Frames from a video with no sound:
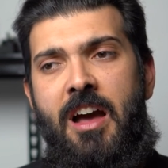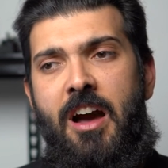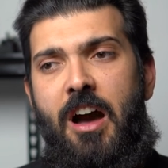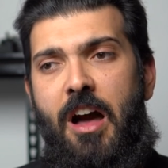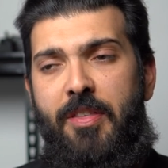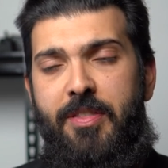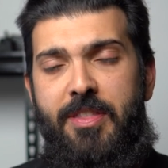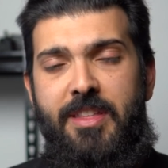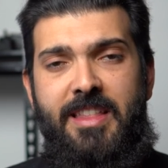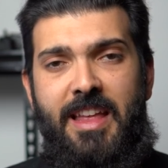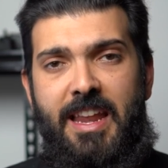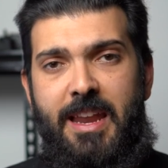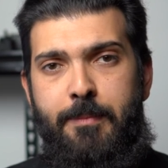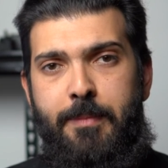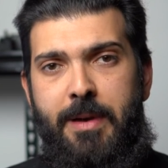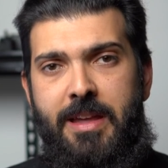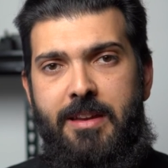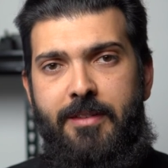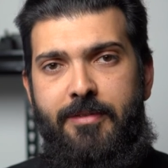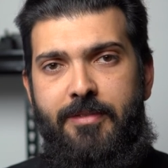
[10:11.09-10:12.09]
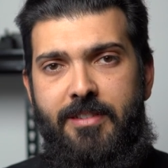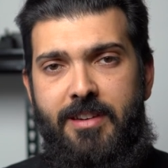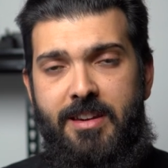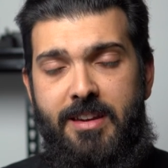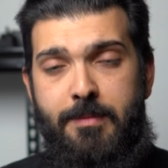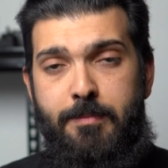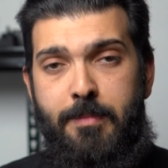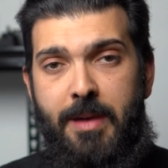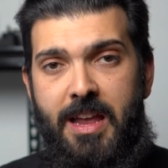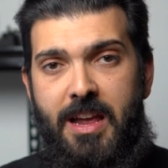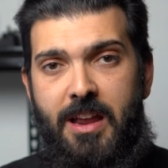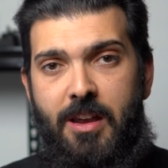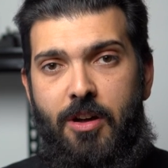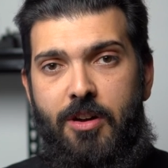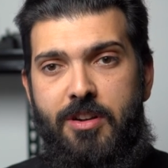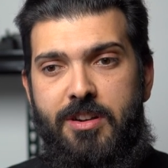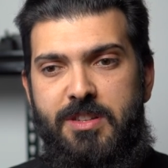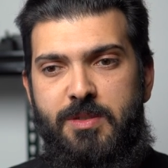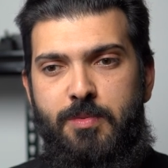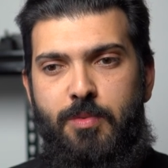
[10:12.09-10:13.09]
I think that it benefited me a
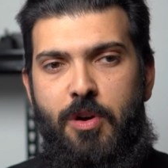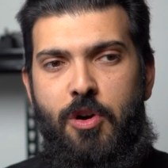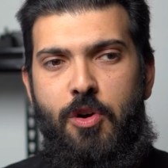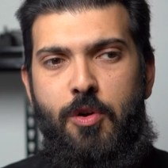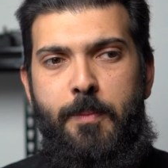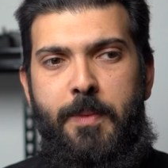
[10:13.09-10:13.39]
lot as well,